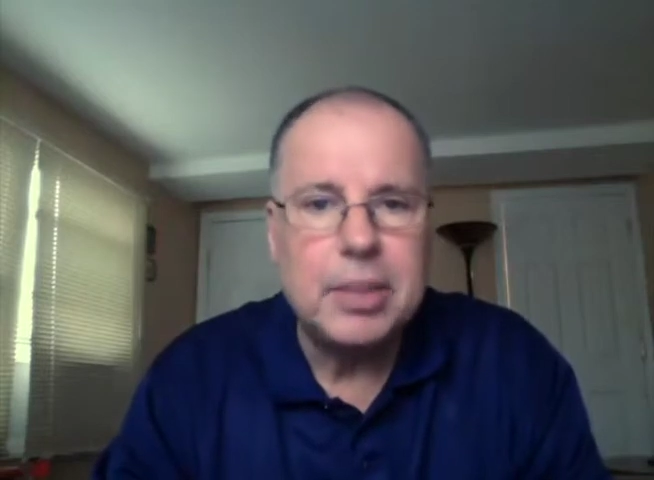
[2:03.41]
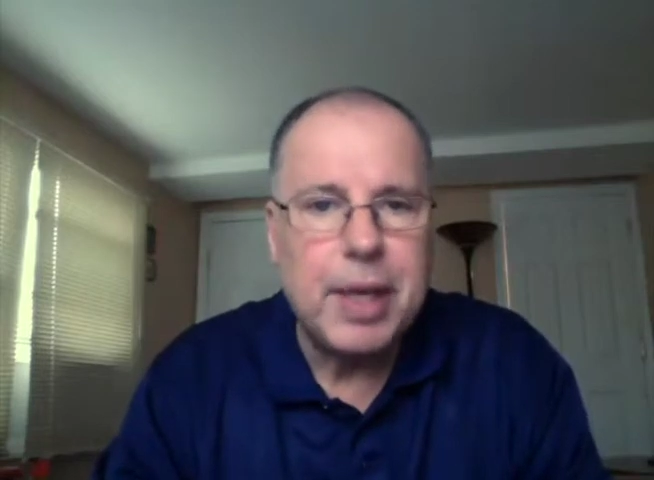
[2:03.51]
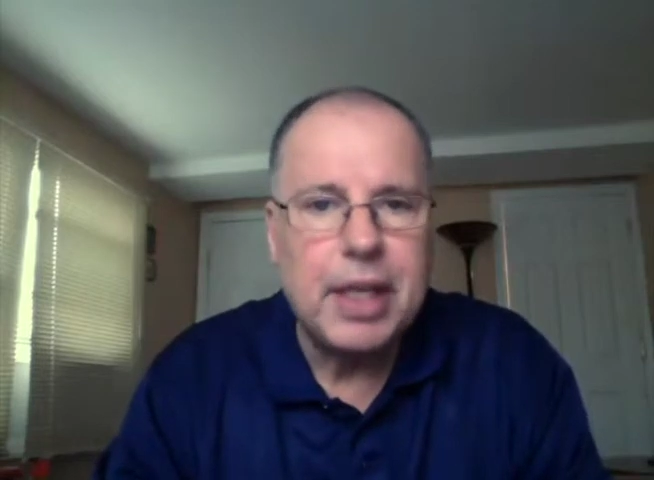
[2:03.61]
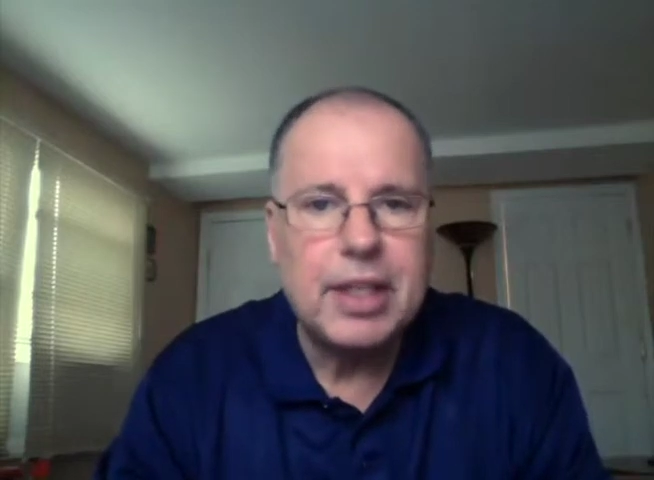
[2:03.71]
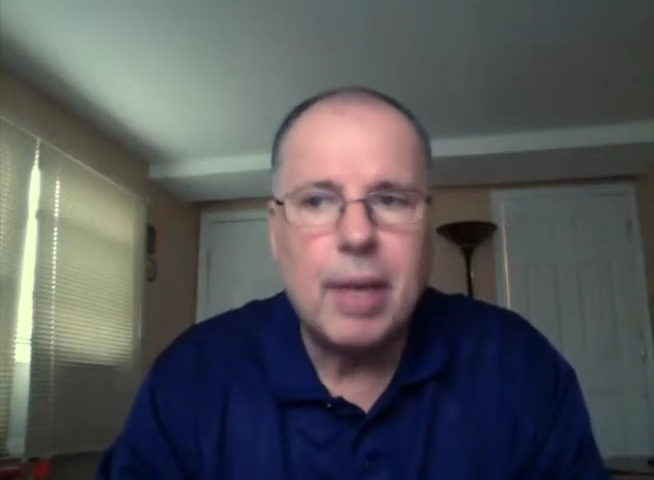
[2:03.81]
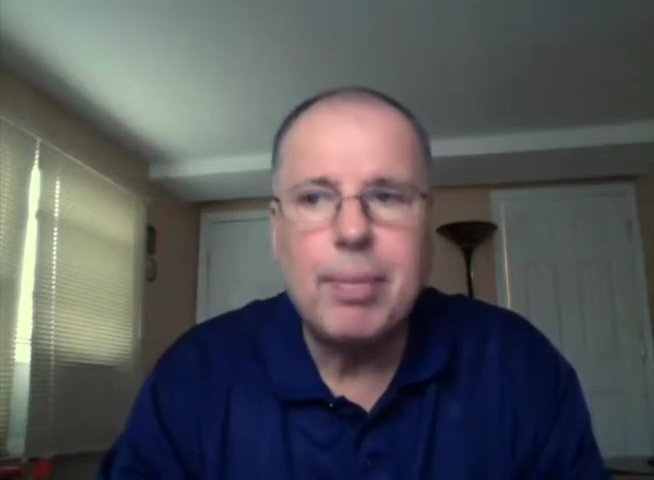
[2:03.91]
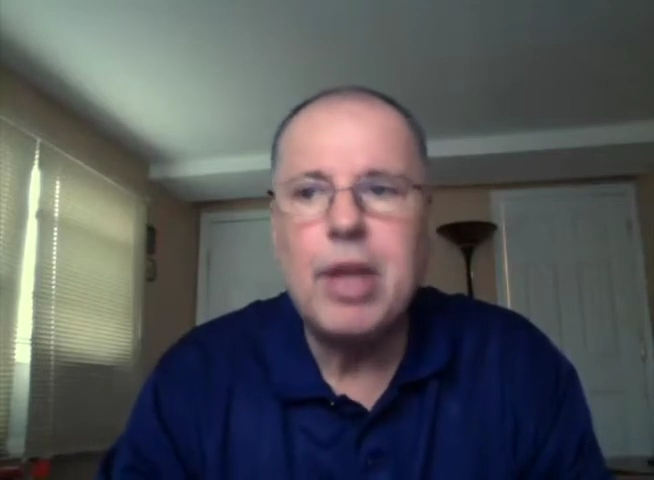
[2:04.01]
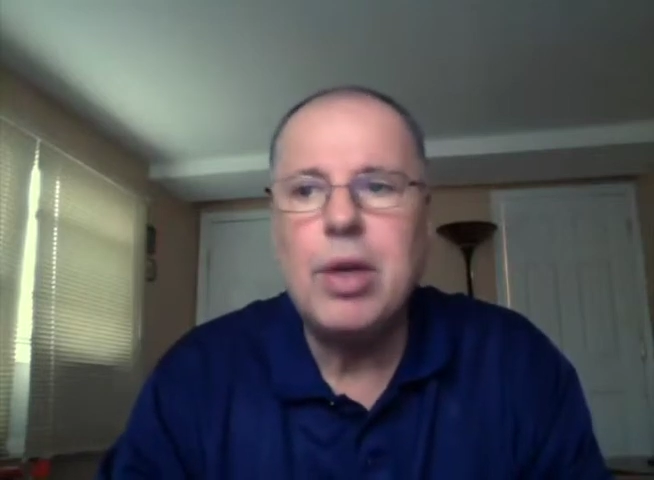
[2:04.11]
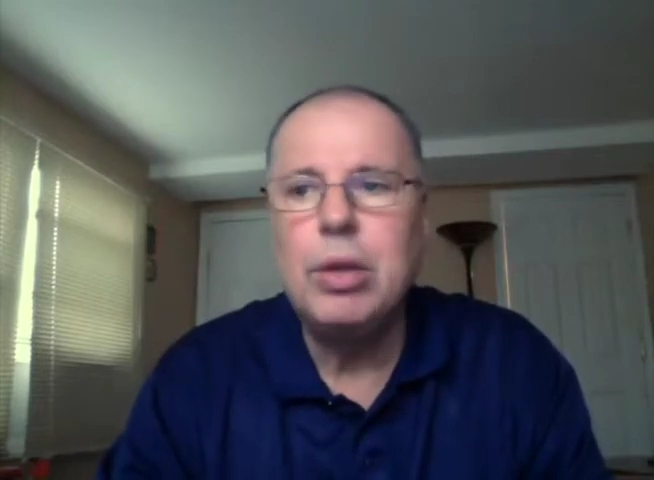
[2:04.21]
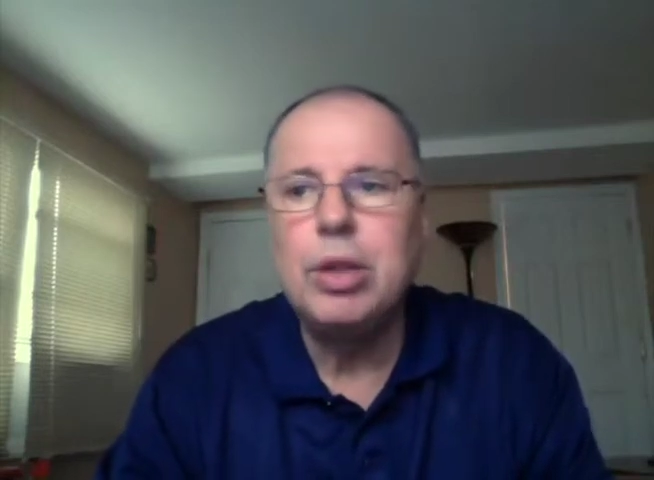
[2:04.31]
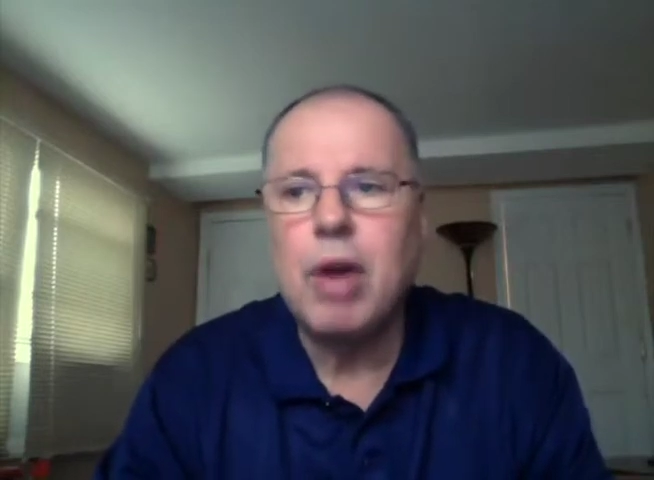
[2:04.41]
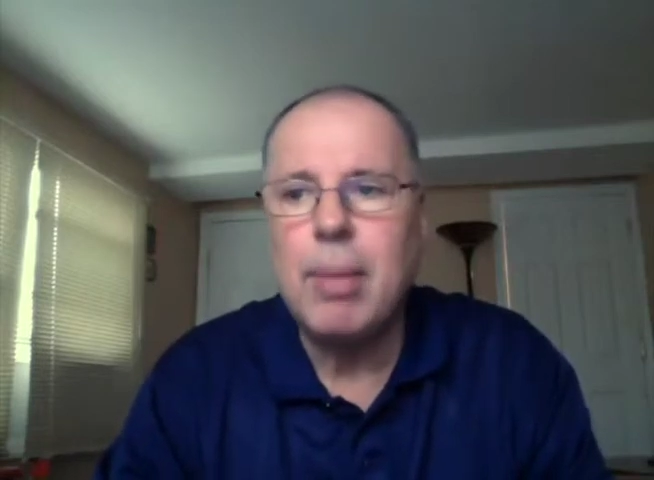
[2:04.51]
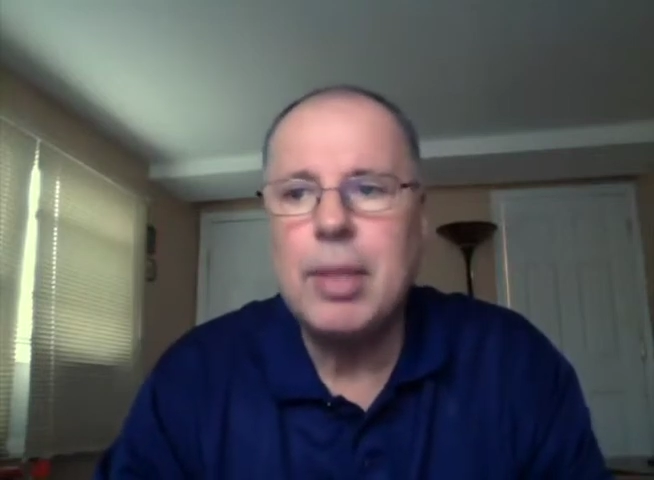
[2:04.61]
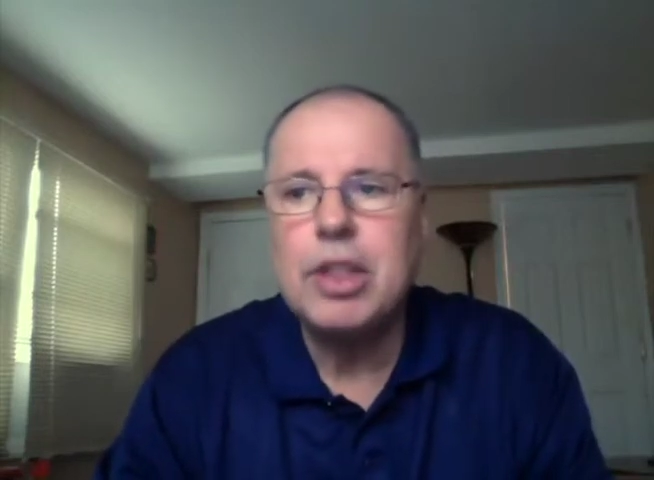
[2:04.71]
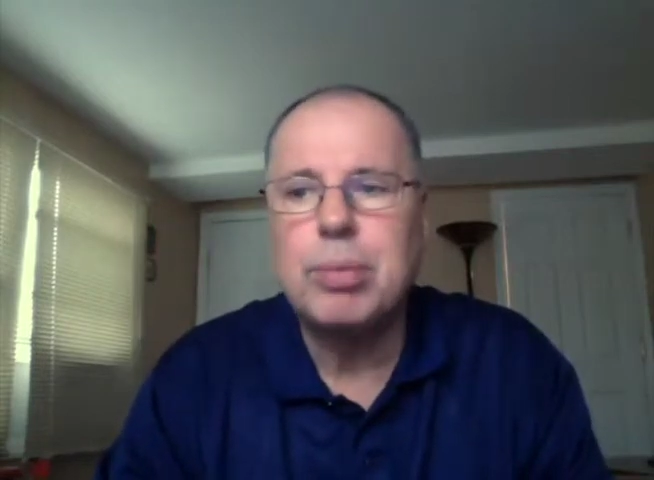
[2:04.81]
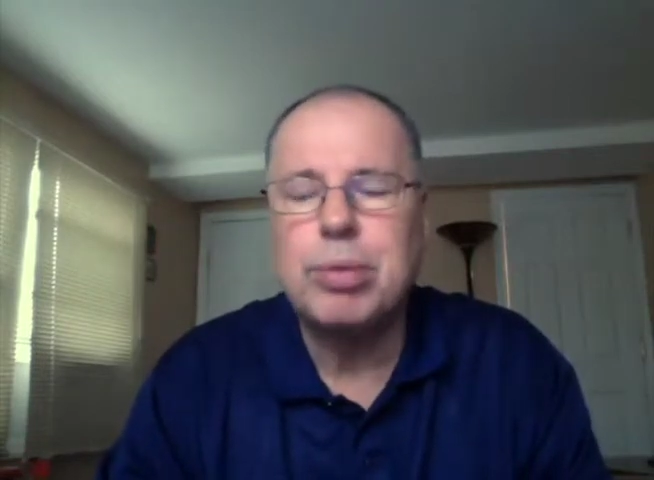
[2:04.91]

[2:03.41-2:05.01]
has picked up new dramas